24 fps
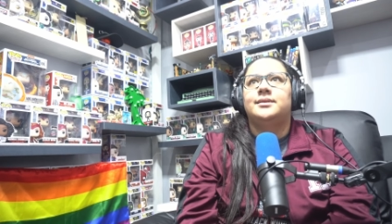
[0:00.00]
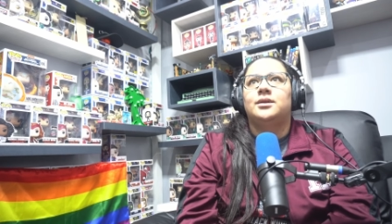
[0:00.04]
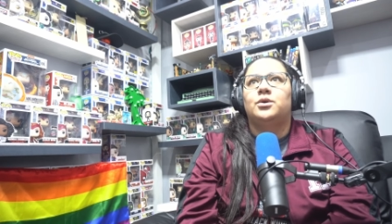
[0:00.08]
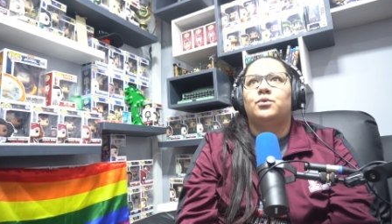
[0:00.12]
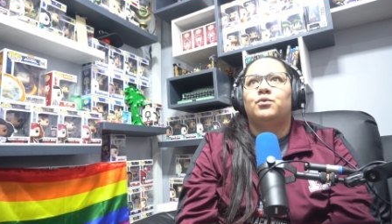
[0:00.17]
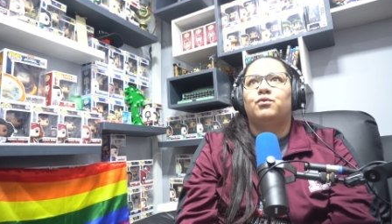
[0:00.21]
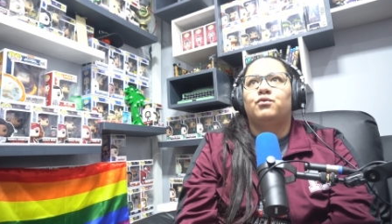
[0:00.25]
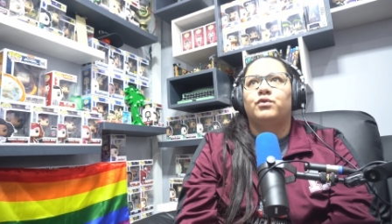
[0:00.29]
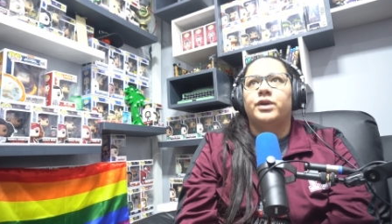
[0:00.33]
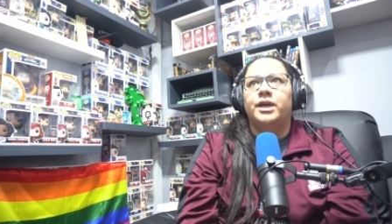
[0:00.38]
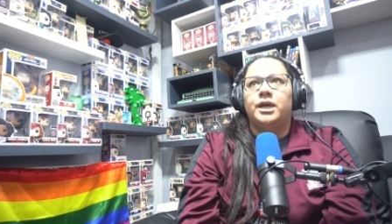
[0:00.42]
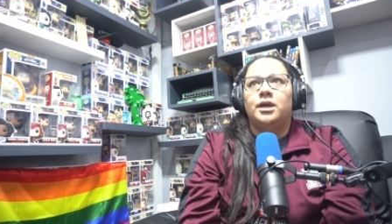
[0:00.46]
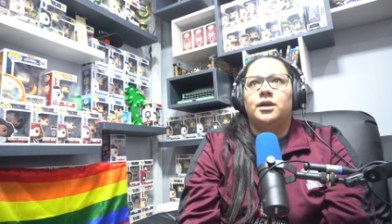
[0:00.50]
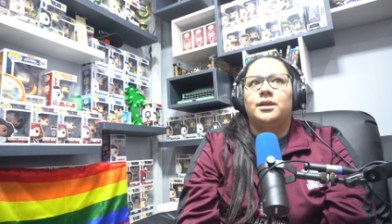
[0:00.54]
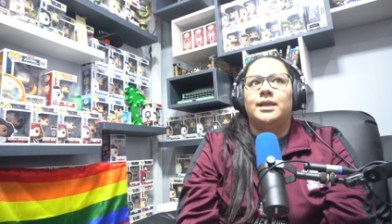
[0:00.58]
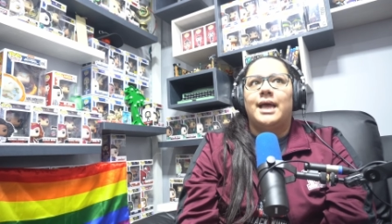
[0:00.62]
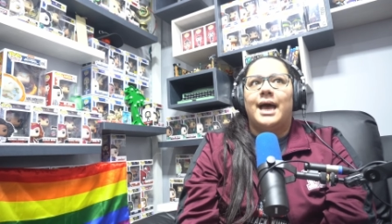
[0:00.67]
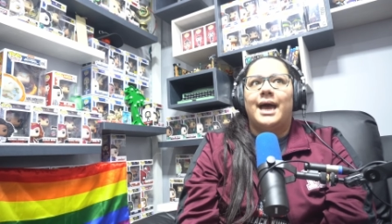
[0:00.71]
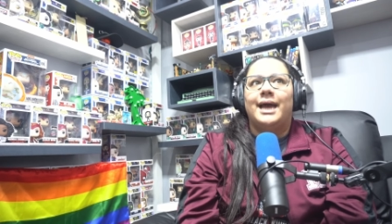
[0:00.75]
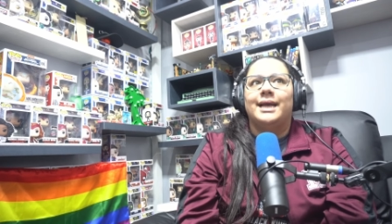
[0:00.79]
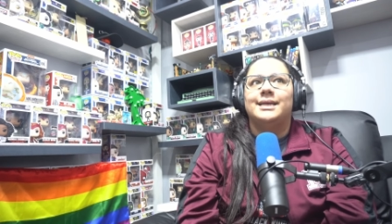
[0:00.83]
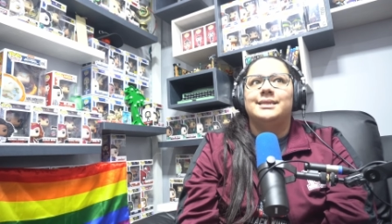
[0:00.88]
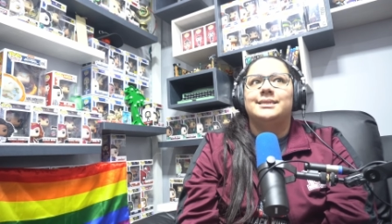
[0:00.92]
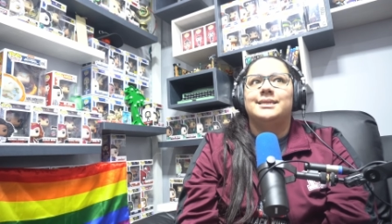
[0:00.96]

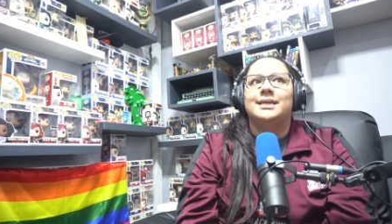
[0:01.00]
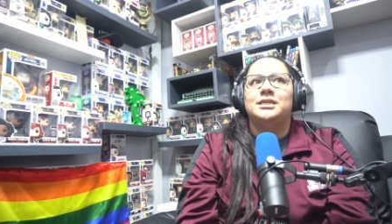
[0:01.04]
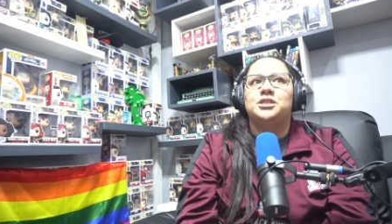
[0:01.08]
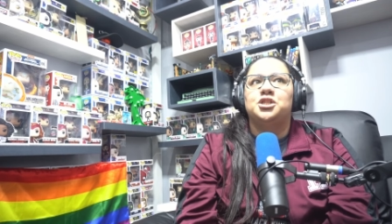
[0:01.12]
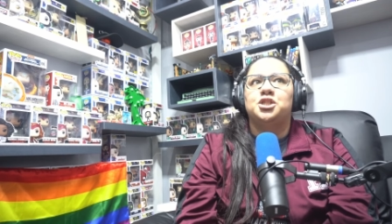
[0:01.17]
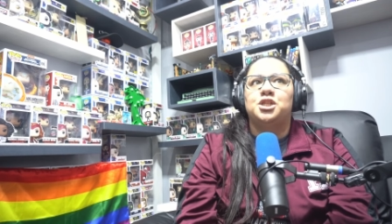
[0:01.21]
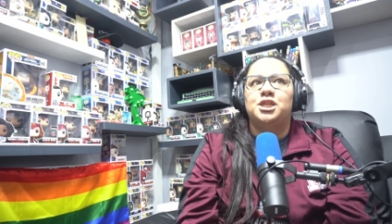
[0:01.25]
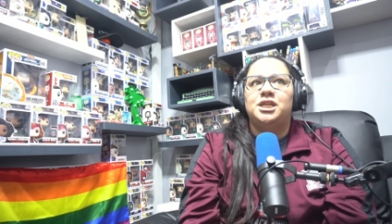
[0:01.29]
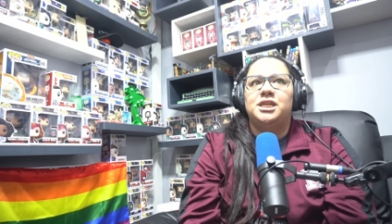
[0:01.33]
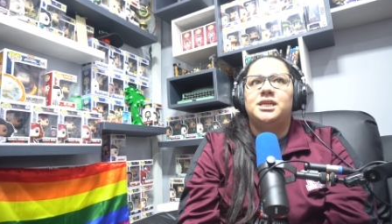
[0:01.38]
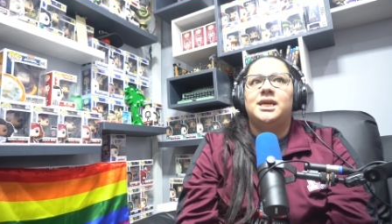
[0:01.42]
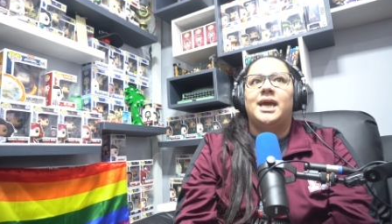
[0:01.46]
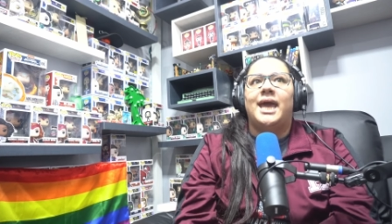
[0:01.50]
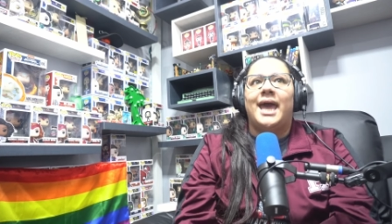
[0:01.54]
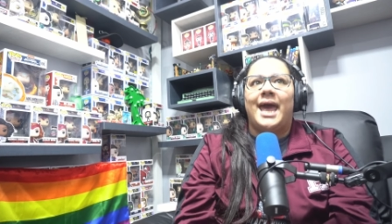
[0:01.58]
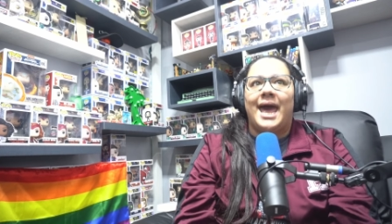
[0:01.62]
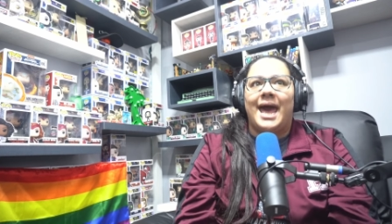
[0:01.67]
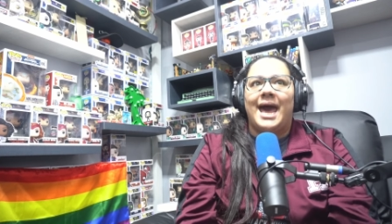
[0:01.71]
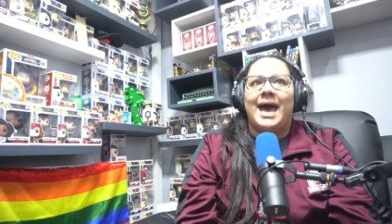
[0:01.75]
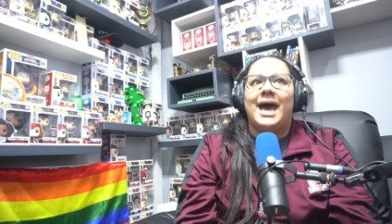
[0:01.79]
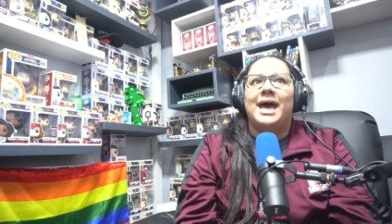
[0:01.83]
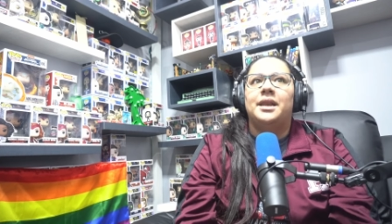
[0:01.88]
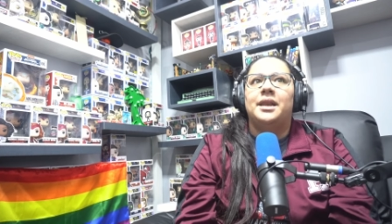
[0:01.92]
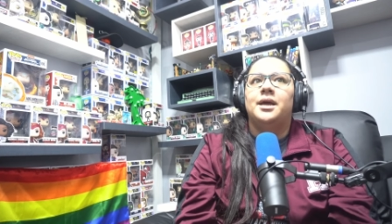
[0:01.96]
realize that she
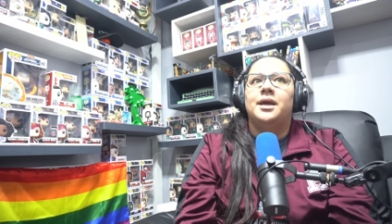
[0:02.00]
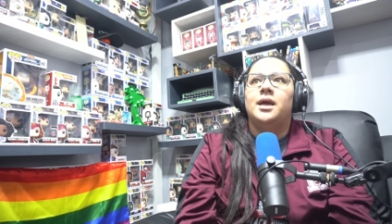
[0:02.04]
had